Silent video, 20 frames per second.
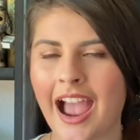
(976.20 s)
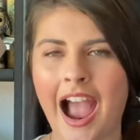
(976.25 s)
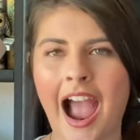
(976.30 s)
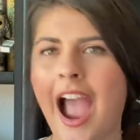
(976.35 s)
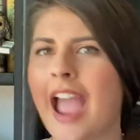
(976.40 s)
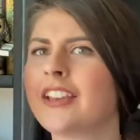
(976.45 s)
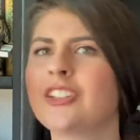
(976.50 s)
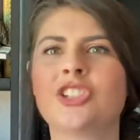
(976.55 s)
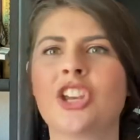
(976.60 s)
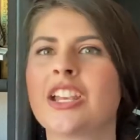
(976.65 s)

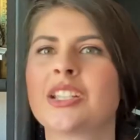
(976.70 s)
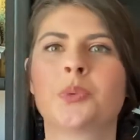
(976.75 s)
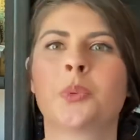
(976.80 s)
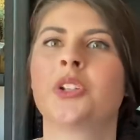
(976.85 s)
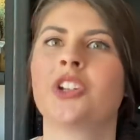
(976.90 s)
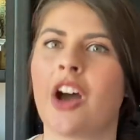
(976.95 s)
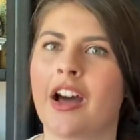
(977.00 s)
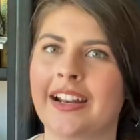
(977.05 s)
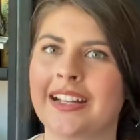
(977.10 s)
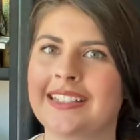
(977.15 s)
Jace would
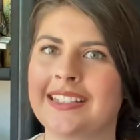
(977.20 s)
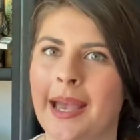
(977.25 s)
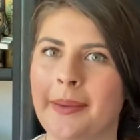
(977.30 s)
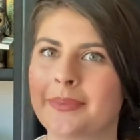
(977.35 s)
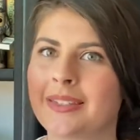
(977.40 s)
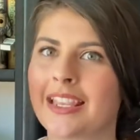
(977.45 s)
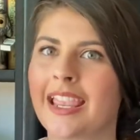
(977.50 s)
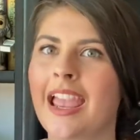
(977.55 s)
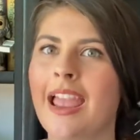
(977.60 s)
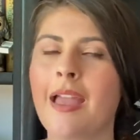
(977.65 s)
not accept.
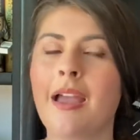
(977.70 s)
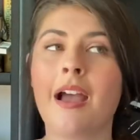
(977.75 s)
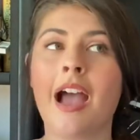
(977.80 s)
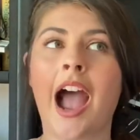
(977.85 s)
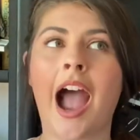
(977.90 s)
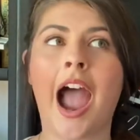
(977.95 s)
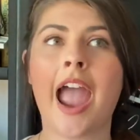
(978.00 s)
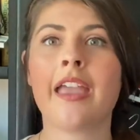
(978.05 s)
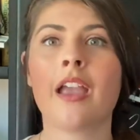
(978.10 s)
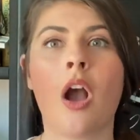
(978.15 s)
Like,
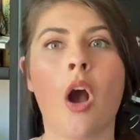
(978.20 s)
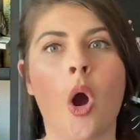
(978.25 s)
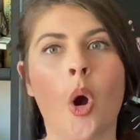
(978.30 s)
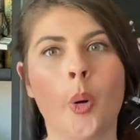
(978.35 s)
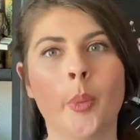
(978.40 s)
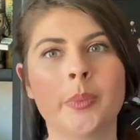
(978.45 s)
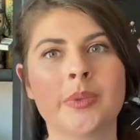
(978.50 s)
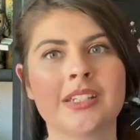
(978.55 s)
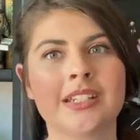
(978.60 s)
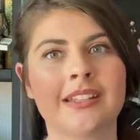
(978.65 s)
I
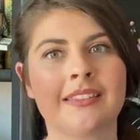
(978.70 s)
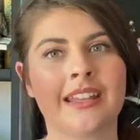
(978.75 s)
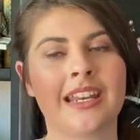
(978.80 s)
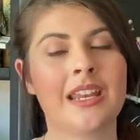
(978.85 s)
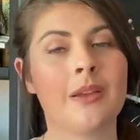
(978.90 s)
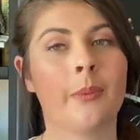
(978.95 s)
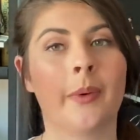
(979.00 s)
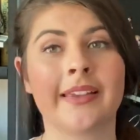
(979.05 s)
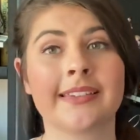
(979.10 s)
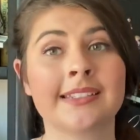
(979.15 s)
hoped that he
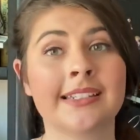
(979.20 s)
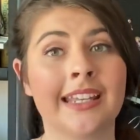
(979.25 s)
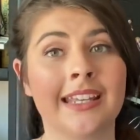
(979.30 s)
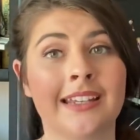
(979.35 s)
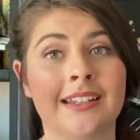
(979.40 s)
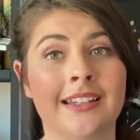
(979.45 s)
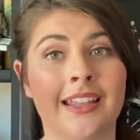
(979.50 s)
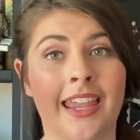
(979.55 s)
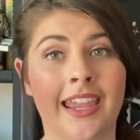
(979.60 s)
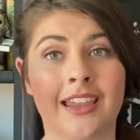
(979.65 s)
wasn't
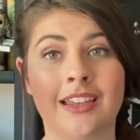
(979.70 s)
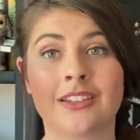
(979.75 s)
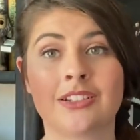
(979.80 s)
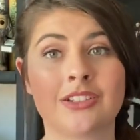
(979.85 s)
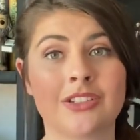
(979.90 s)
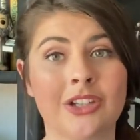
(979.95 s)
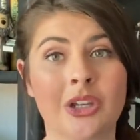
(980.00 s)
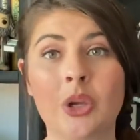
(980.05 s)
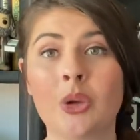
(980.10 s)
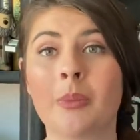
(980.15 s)
in, like,
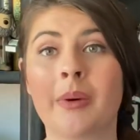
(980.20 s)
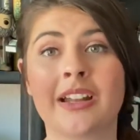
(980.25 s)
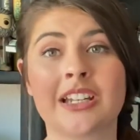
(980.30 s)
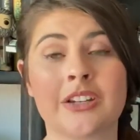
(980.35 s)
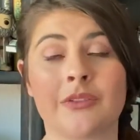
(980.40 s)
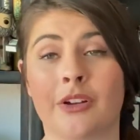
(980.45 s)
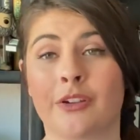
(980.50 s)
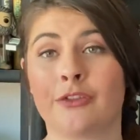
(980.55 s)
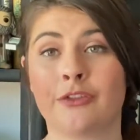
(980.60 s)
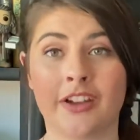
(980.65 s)
too much
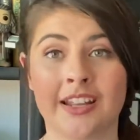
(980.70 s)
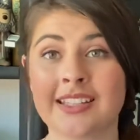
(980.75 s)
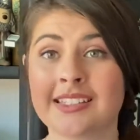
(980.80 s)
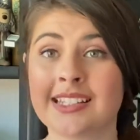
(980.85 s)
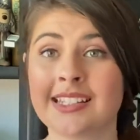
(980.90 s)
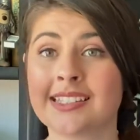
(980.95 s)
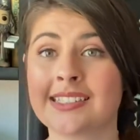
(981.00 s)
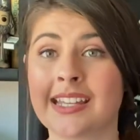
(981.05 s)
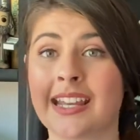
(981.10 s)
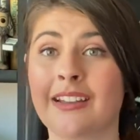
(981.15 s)
of a
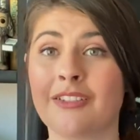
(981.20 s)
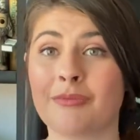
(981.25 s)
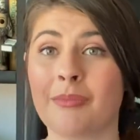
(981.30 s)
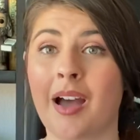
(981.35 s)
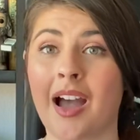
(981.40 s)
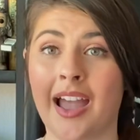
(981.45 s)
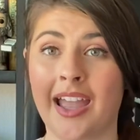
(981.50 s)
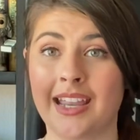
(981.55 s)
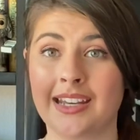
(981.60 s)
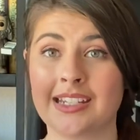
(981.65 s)
frenzied state of
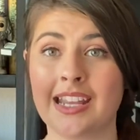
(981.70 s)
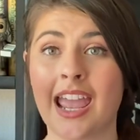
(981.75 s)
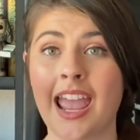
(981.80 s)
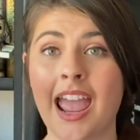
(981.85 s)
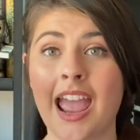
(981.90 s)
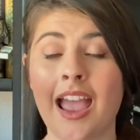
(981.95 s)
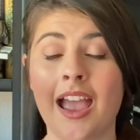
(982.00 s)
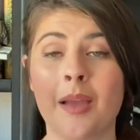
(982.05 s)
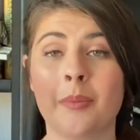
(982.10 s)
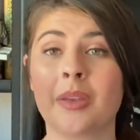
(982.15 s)
mind,
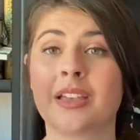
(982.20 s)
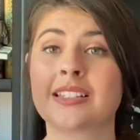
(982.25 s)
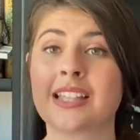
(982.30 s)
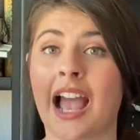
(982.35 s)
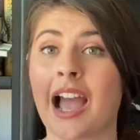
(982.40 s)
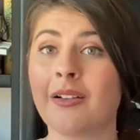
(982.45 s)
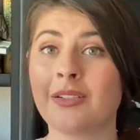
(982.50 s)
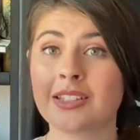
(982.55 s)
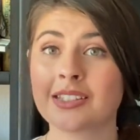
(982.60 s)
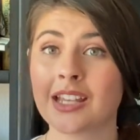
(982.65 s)
because
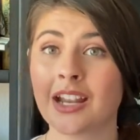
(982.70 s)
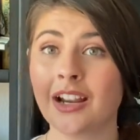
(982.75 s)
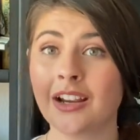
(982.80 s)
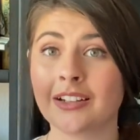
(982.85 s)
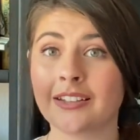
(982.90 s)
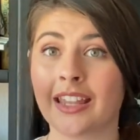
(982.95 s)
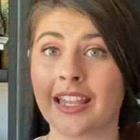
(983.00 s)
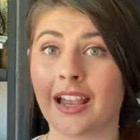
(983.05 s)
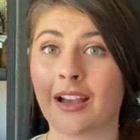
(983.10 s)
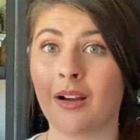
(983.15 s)
I was
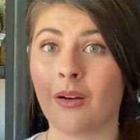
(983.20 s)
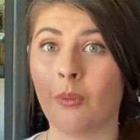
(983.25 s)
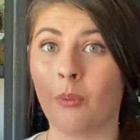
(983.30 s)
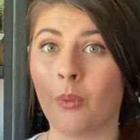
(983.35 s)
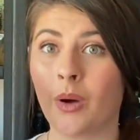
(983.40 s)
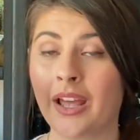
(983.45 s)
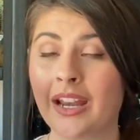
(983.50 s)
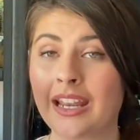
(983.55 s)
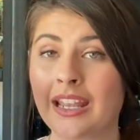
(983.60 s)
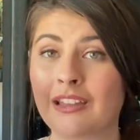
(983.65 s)
scared, like,
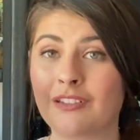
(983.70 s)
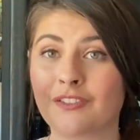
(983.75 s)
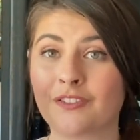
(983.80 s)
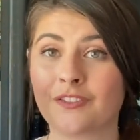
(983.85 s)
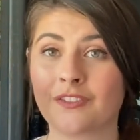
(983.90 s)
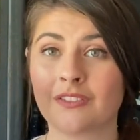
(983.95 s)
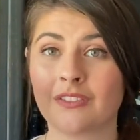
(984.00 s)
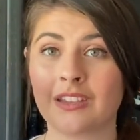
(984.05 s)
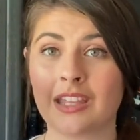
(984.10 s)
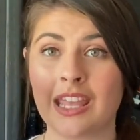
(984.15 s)
what if
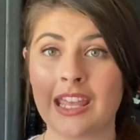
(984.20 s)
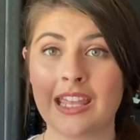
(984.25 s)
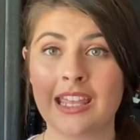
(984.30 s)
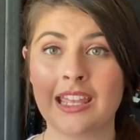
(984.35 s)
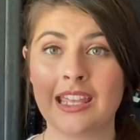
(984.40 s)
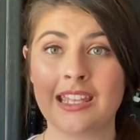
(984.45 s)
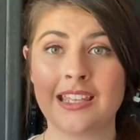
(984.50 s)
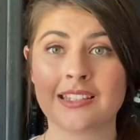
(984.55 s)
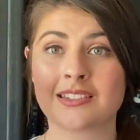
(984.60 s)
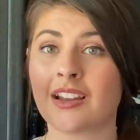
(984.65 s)

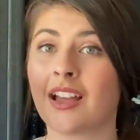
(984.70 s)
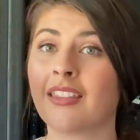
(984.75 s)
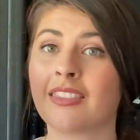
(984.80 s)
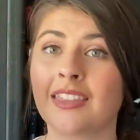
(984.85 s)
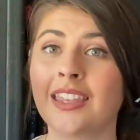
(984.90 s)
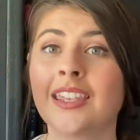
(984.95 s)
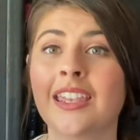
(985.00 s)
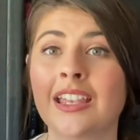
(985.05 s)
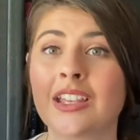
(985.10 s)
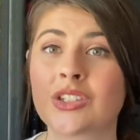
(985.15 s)
he's not
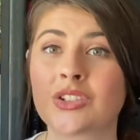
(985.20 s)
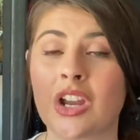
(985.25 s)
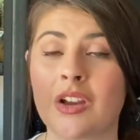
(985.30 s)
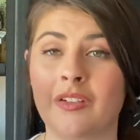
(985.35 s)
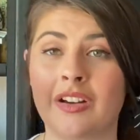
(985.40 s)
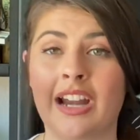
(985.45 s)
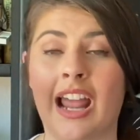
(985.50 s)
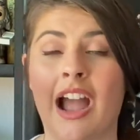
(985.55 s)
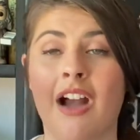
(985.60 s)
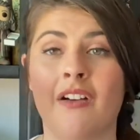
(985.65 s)
thinking straight
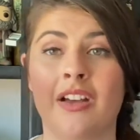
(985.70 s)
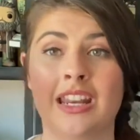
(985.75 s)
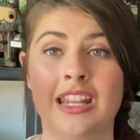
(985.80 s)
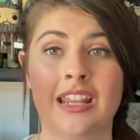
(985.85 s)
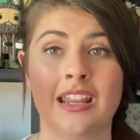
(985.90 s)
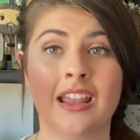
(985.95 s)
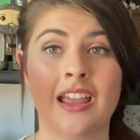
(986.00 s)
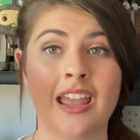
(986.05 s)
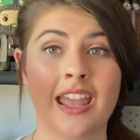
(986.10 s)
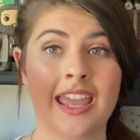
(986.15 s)
right now and
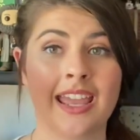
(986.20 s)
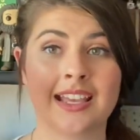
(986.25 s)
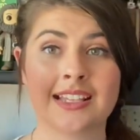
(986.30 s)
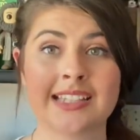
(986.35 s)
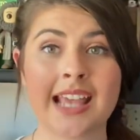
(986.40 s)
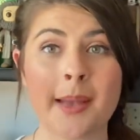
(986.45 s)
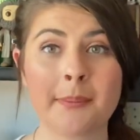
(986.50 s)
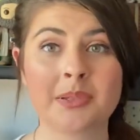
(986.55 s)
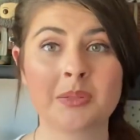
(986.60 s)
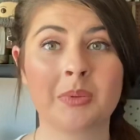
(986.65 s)
he
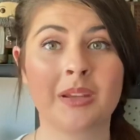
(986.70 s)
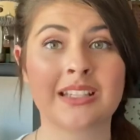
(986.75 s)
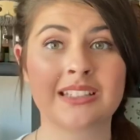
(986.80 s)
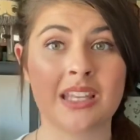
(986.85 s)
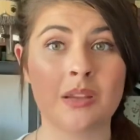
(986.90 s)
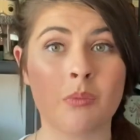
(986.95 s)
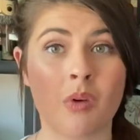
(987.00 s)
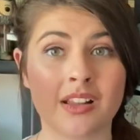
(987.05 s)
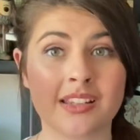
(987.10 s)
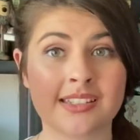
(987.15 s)
accepts because
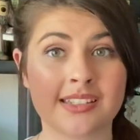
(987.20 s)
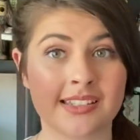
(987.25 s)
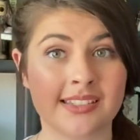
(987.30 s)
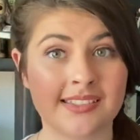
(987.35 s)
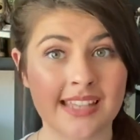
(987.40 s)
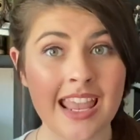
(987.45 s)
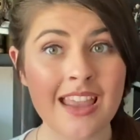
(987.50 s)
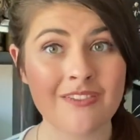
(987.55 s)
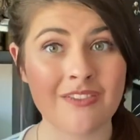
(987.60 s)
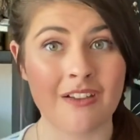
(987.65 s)
he wants to
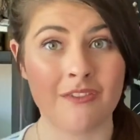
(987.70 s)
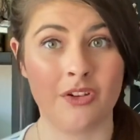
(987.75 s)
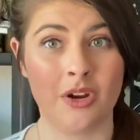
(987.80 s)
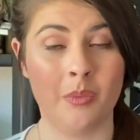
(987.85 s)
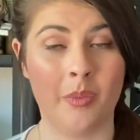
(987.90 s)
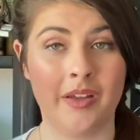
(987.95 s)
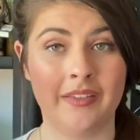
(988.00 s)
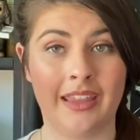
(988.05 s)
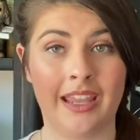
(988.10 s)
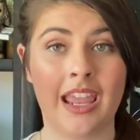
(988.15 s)
save
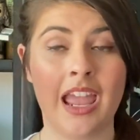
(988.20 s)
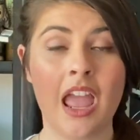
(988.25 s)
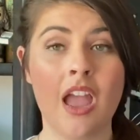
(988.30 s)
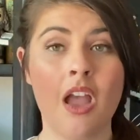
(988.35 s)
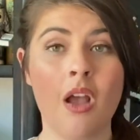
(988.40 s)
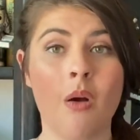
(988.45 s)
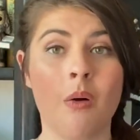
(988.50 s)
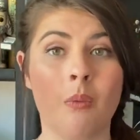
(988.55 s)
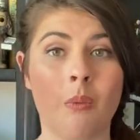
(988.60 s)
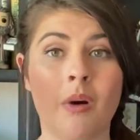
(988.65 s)
everyone? Like,
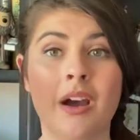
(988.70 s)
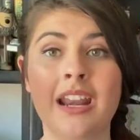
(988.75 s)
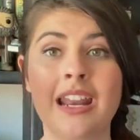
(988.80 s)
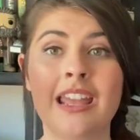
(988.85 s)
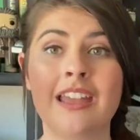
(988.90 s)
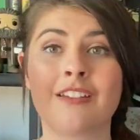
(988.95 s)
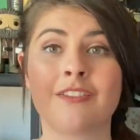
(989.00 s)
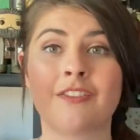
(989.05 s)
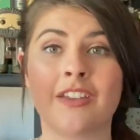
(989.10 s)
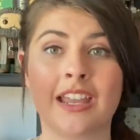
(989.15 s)
what
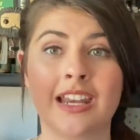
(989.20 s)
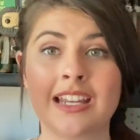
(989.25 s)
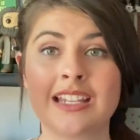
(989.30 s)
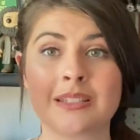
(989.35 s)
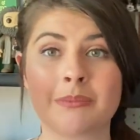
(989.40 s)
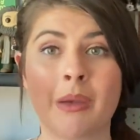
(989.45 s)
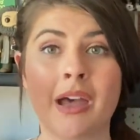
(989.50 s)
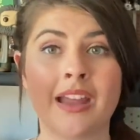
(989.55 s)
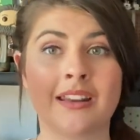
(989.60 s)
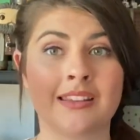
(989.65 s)
if in his
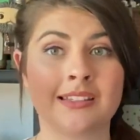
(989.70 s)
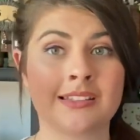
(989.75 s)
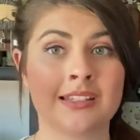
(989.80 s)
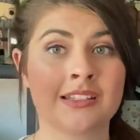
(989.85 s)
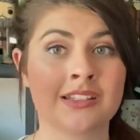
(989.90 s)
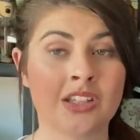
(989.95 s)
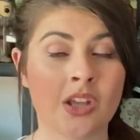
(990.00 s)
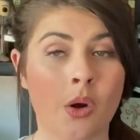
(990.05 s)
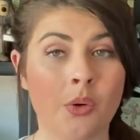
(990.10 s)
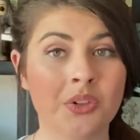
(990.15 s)
mind this
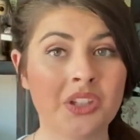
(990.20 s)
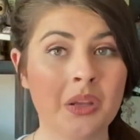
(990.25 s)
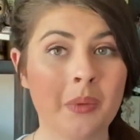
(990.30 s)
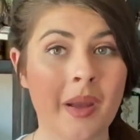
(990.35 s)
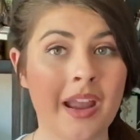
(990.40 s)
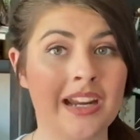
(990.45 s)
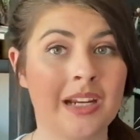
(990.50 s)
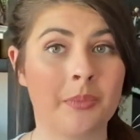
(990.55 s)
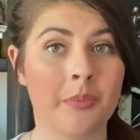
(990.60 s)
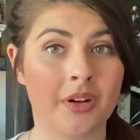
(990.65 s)
is the only
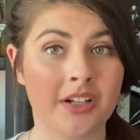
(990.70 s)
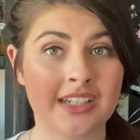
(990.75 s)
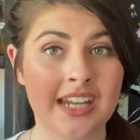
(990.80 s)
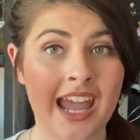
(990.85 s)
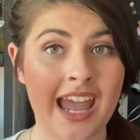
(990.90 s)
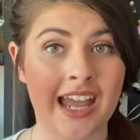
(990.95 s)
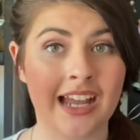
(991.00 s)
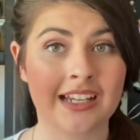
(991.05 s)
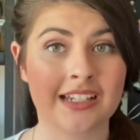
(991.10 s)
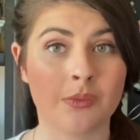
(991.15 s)
way to
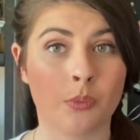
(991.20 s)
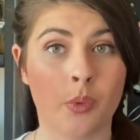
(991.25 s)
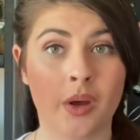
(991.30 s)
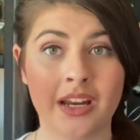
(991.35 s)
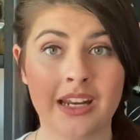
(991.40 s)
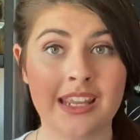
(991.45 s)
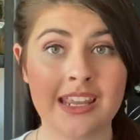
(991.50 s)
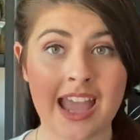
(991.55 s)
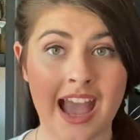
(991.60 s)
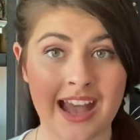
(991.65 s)
protect what
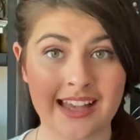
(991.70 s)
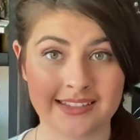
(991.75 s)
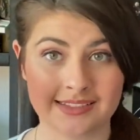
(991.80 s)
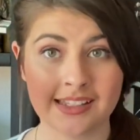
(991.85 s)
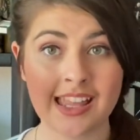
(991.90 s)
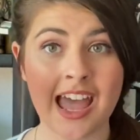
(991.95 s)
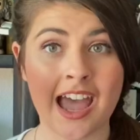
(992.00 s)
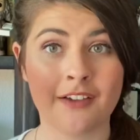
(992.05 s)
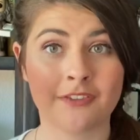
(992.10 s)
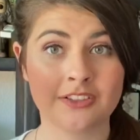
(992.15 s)
he has
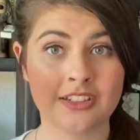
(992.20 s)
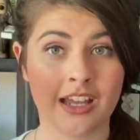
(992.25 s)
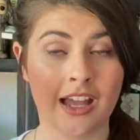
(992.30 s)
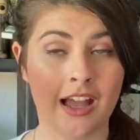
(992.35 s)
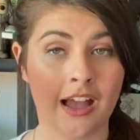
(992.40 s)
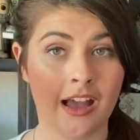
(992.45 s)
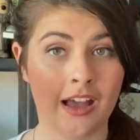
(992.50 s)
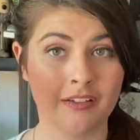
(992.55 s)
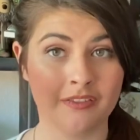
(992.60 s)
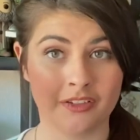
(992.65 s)
left
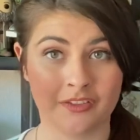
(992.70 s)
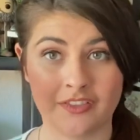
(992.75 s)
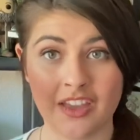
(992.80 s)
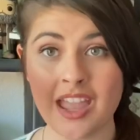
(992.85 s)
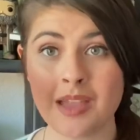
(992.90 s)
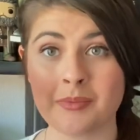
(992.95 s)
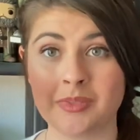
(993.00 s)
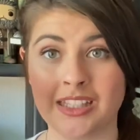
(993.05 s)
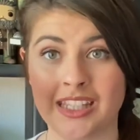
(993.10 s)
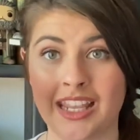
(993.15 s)
of a
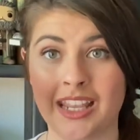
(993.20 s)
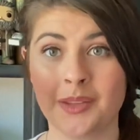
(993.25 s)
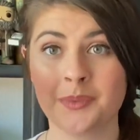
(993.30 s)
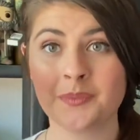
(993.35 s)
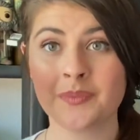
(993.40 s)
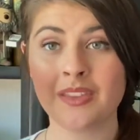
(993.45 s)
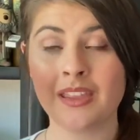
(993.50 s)
family?